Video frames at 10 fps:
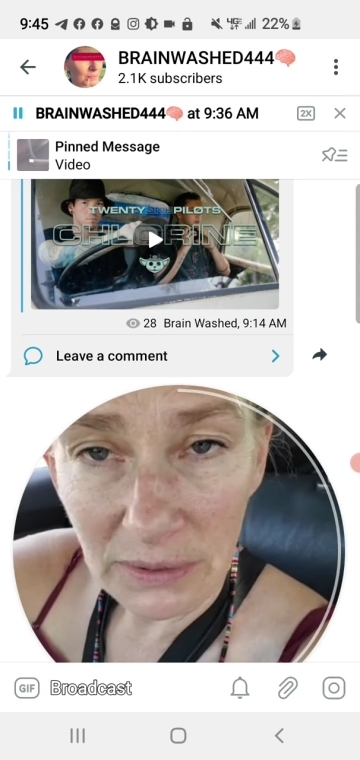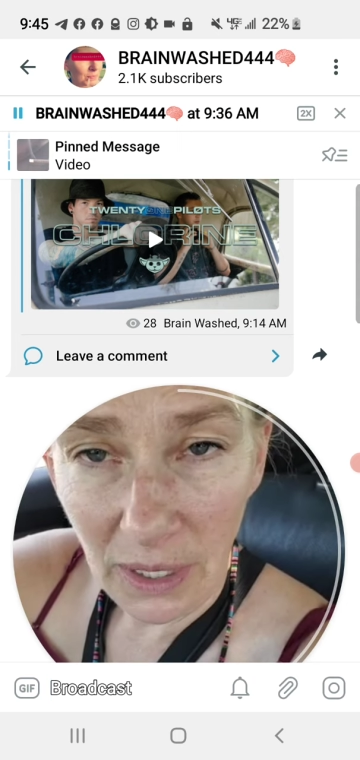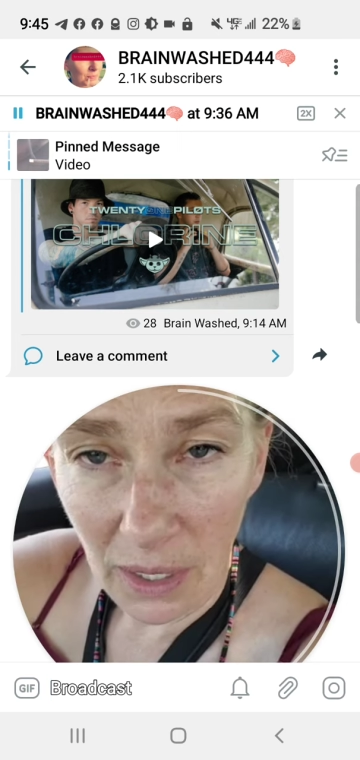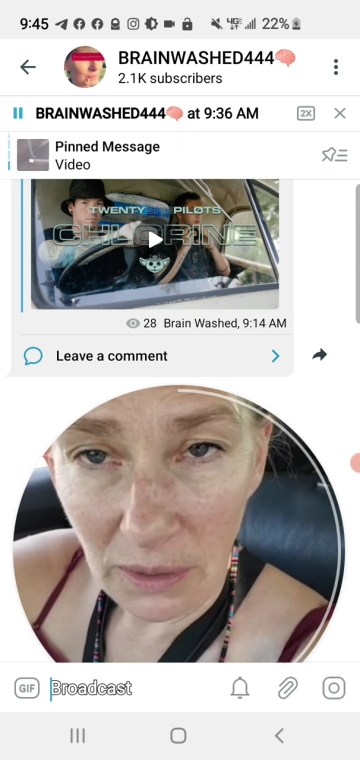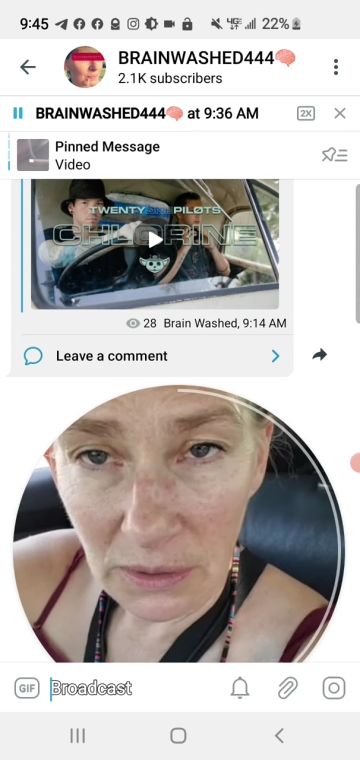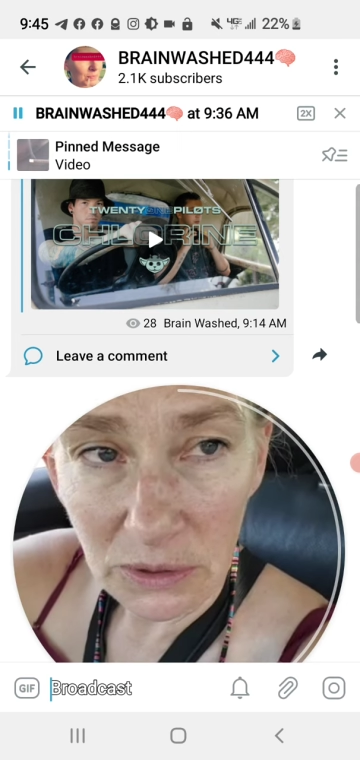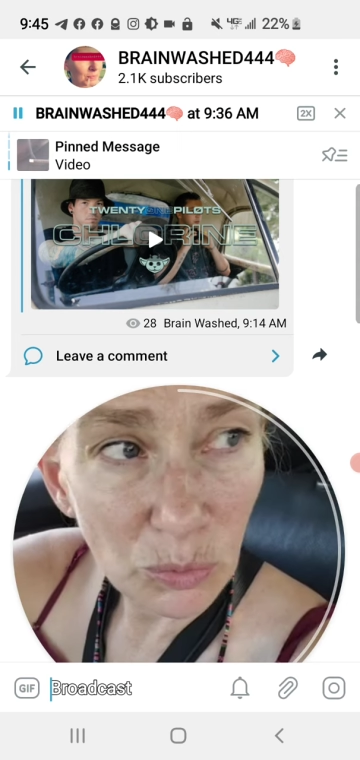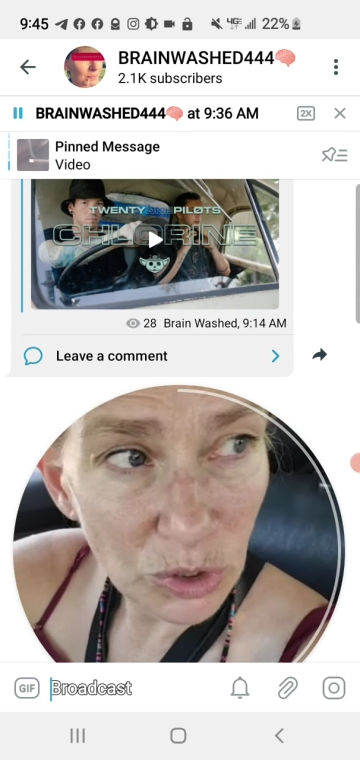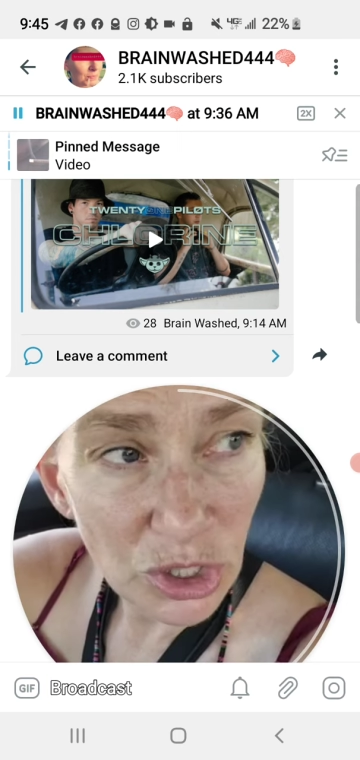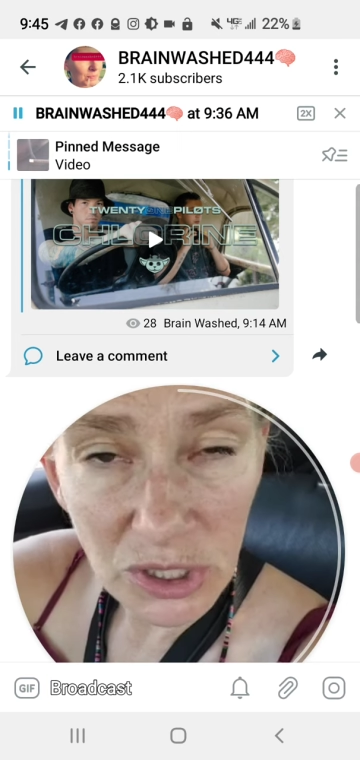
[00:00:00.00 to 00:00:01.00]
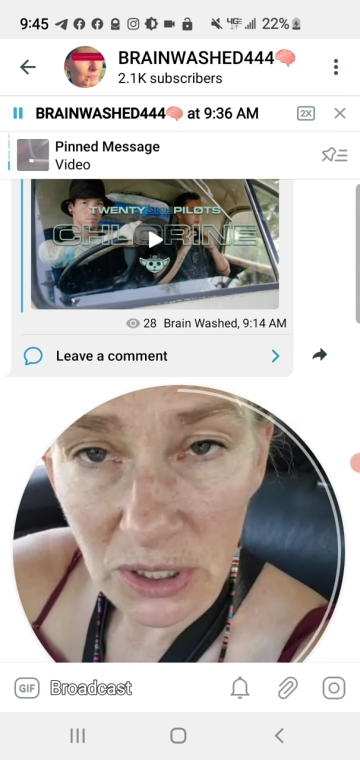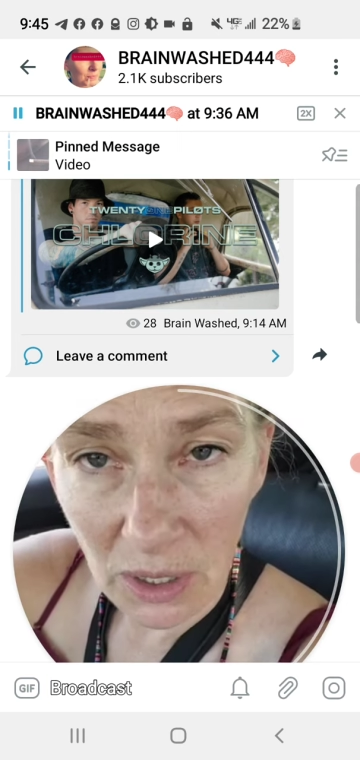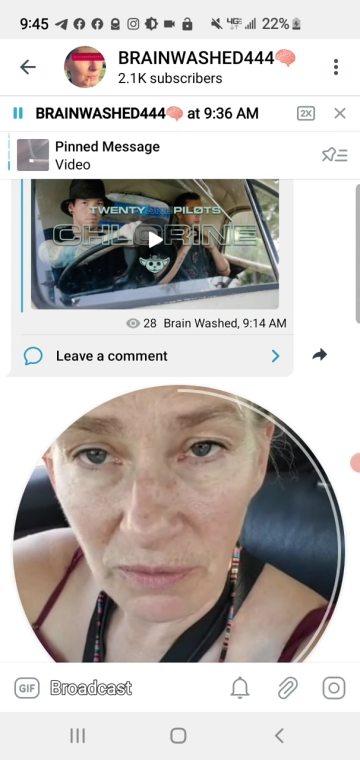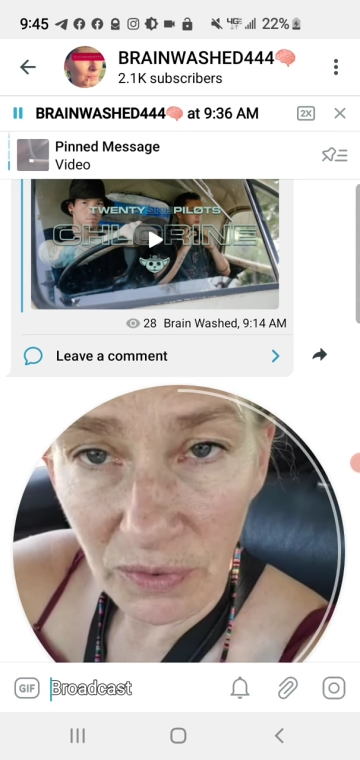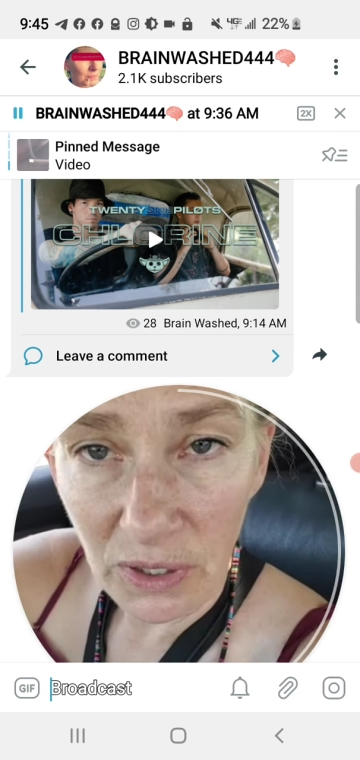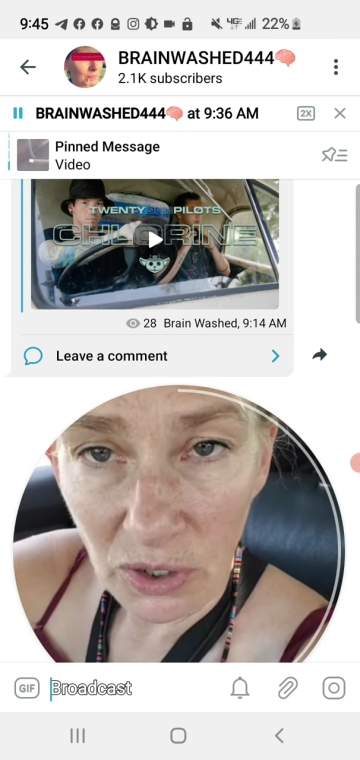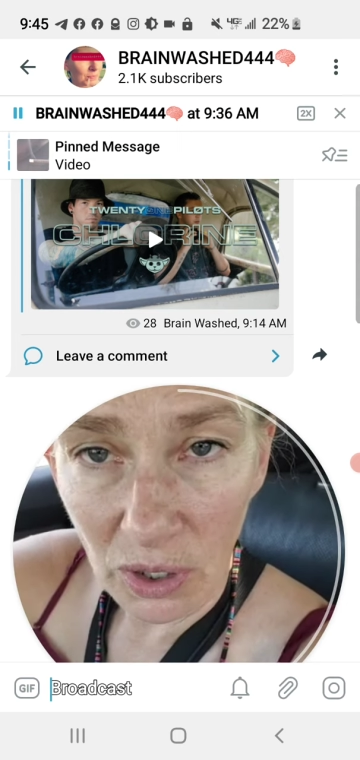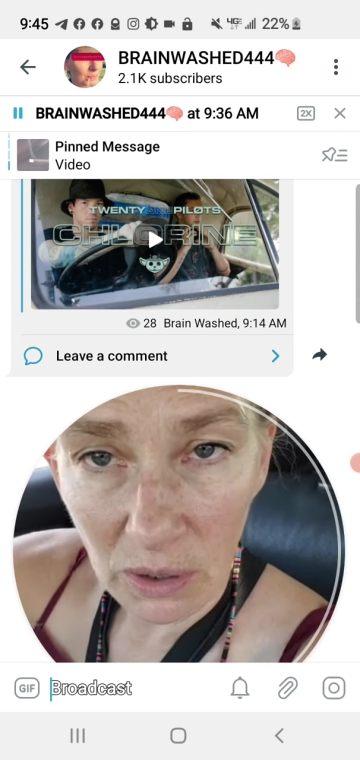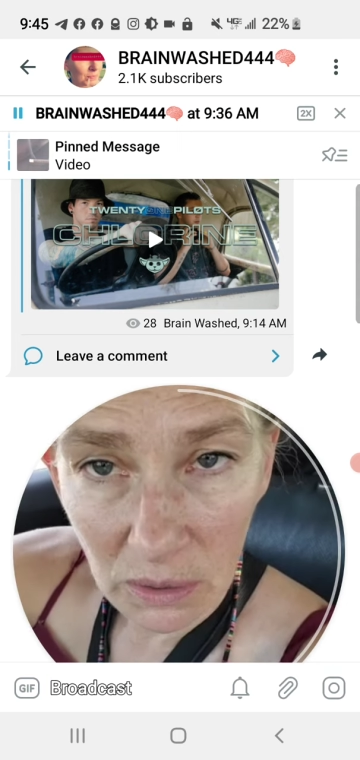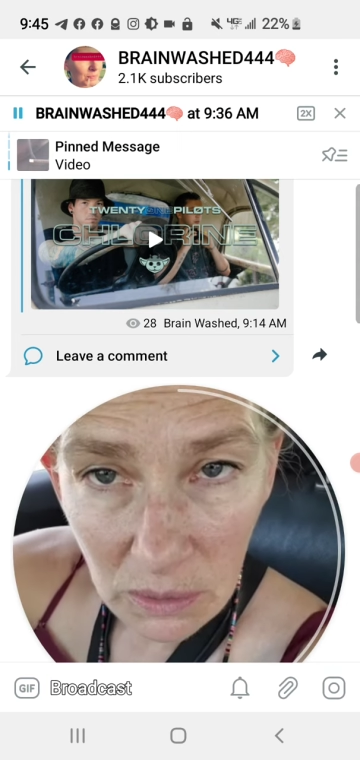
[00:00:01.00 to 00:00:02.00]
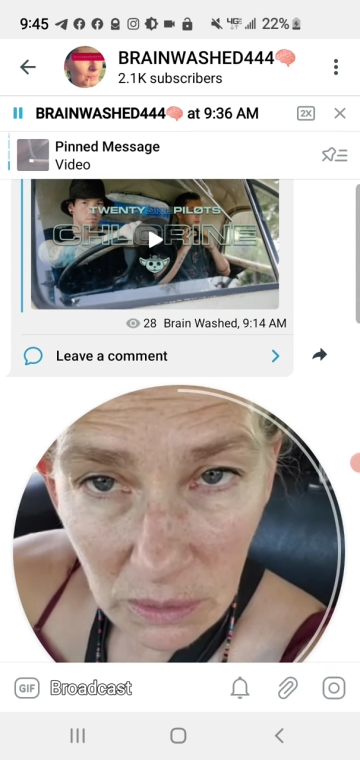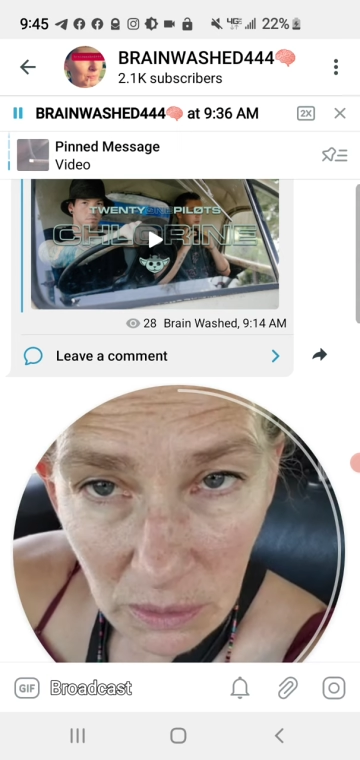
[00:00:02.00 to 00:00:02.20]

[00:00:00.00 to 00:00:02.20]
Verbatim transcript: Ask Alice when she's 10 feet tall.